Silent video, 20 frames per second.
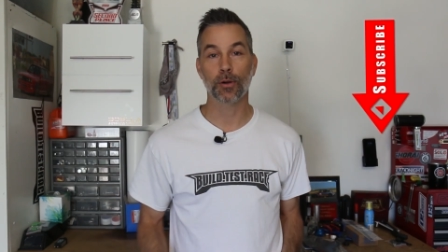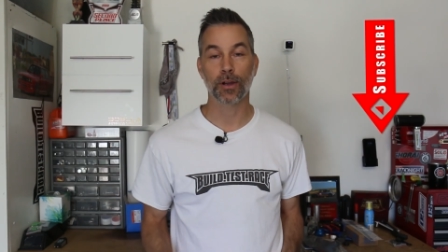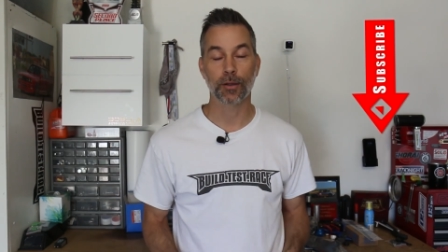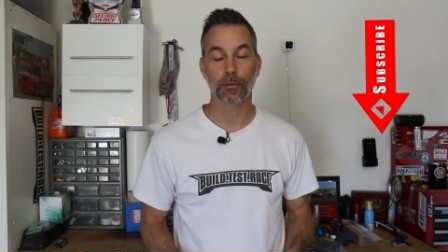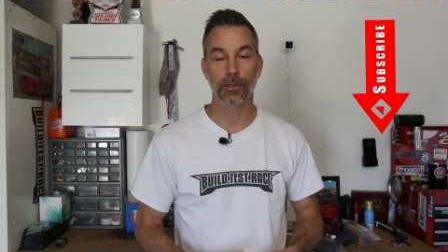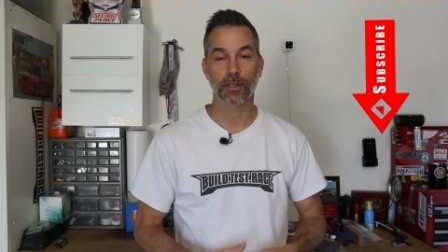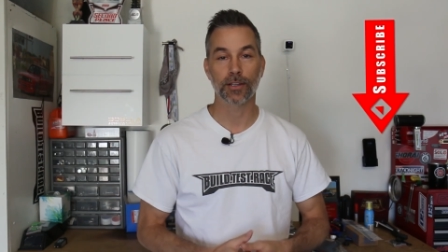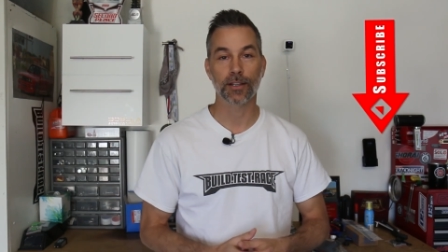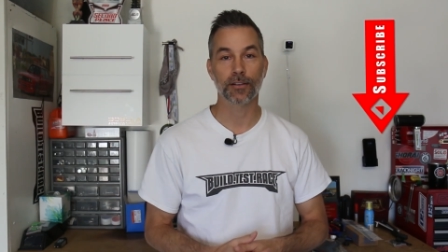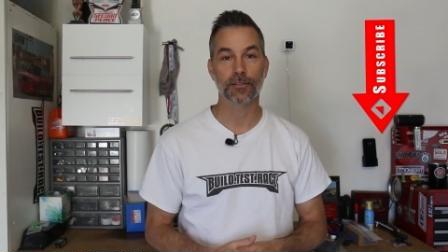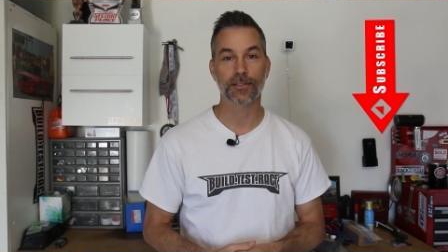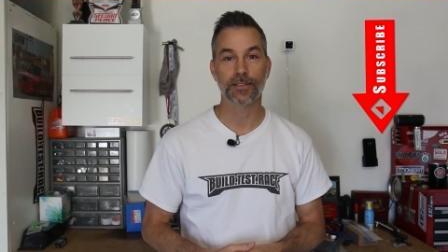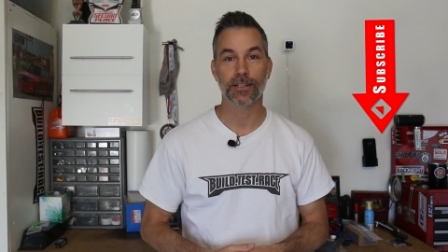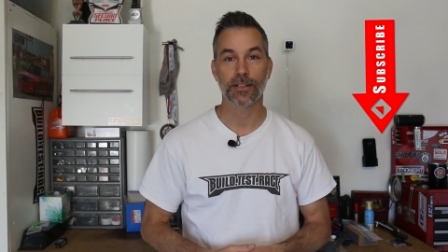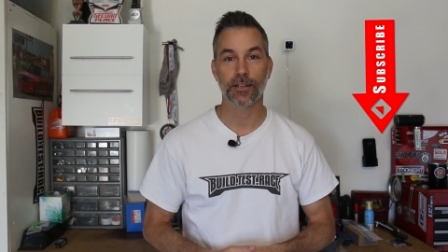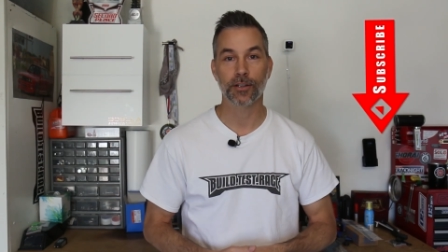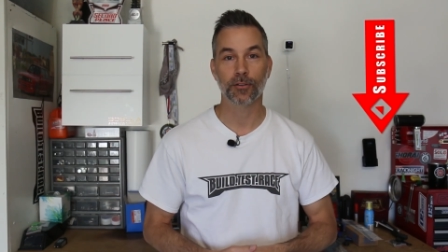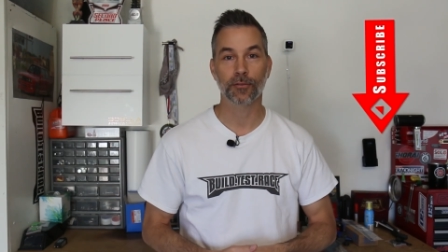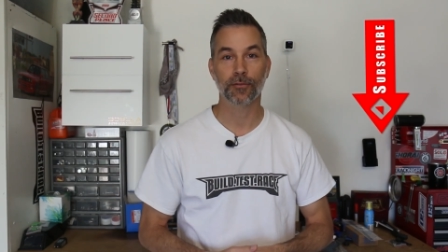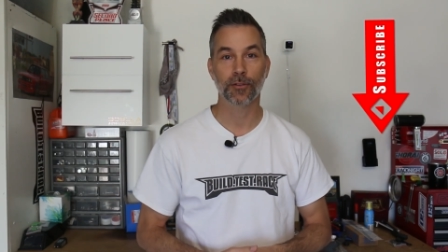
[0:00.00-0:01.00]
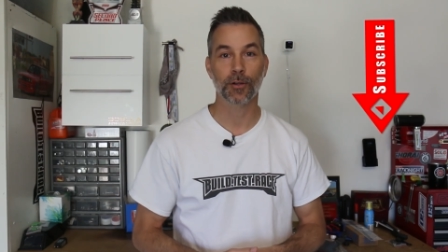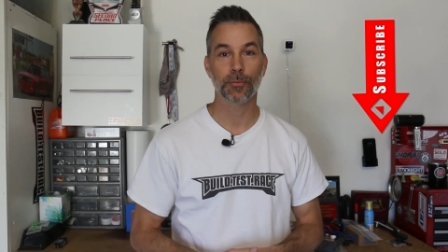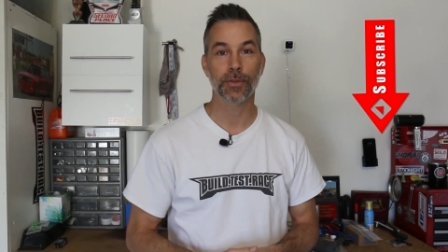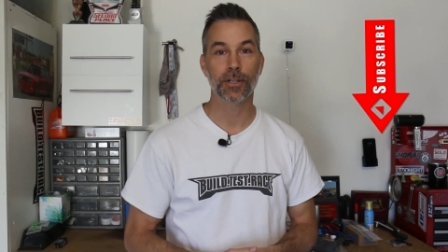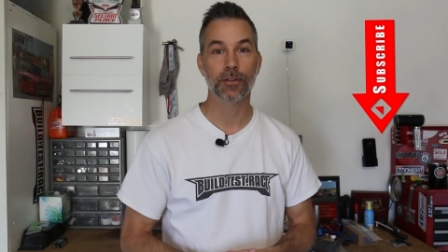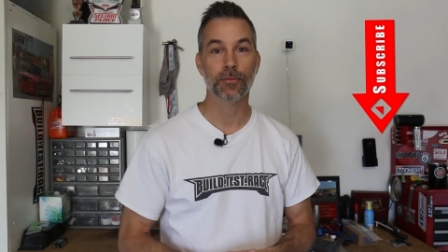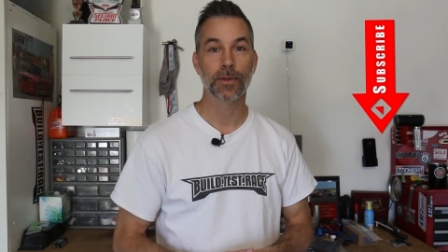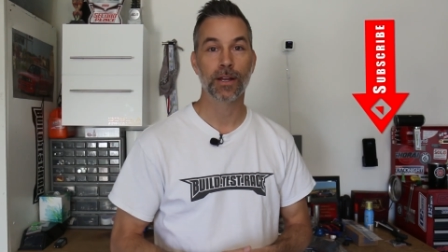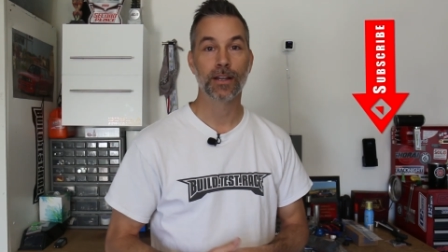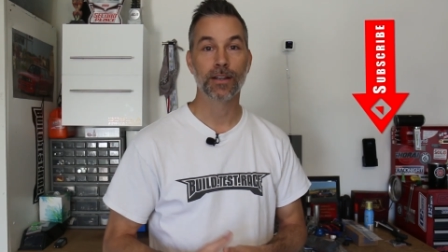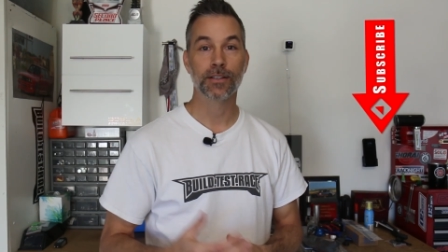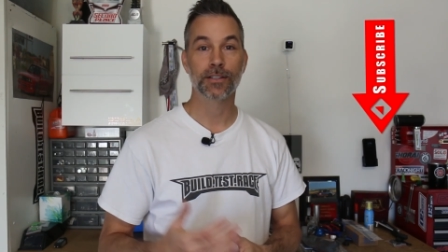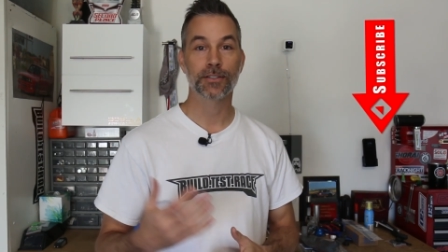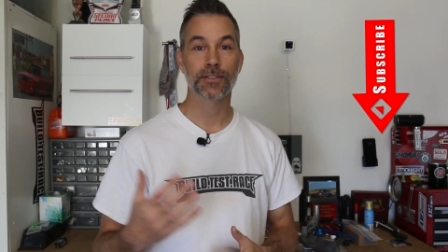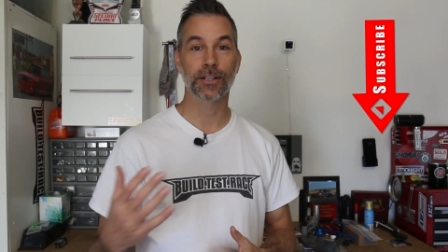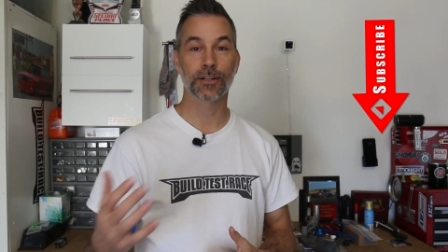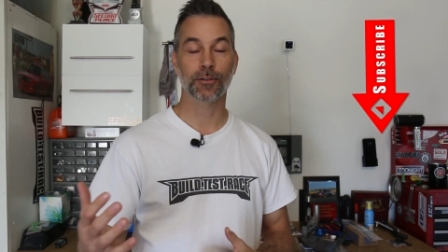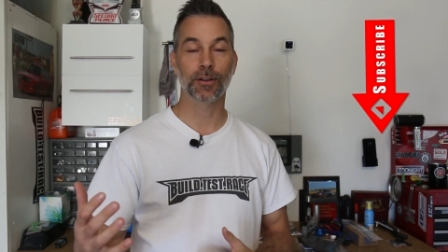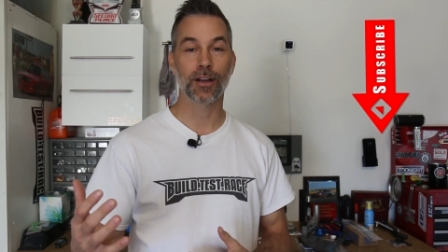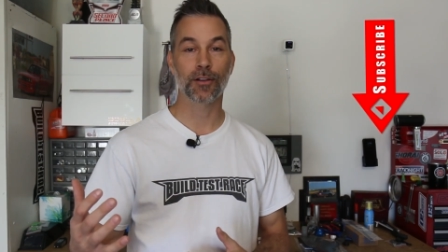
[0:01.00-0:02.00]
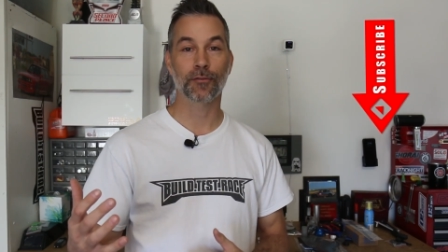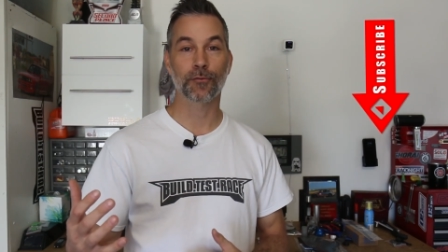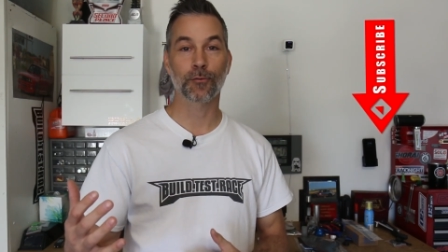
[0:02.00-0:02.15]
I would love to hear from you. Stick around